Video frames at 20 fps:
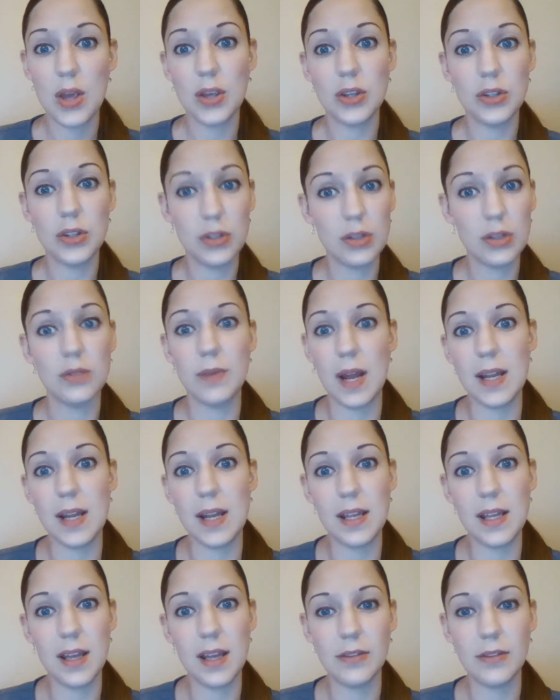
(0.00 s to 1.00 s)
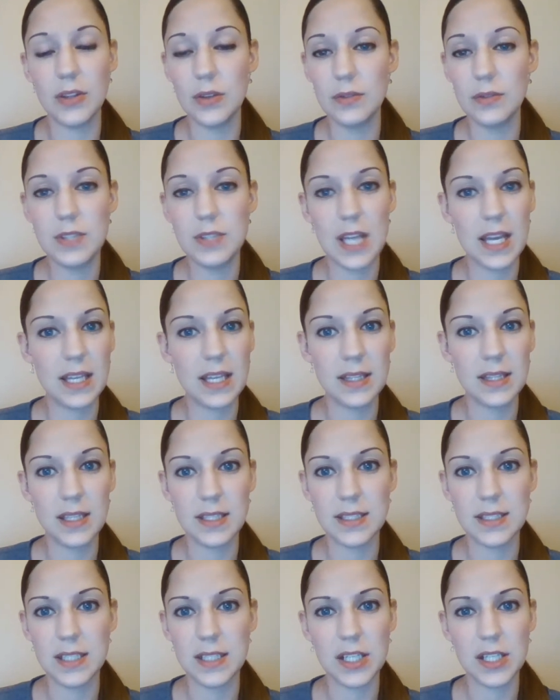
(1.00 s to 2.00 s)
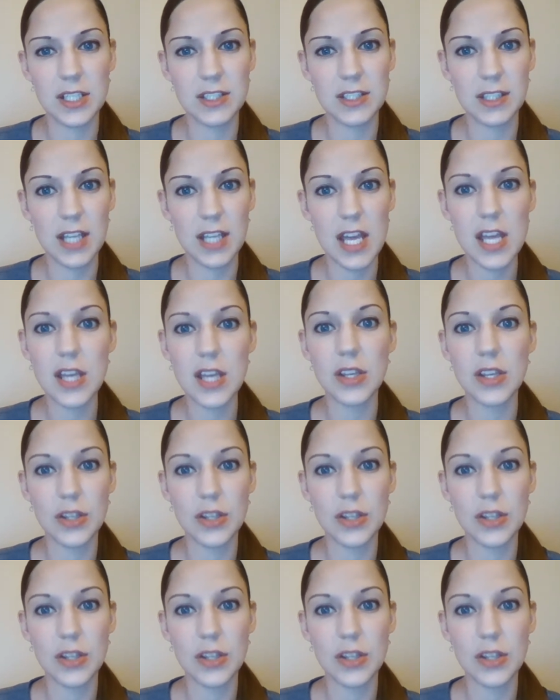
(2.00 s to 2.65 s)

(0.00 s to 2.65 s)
You're ready. If you've taken things seriously,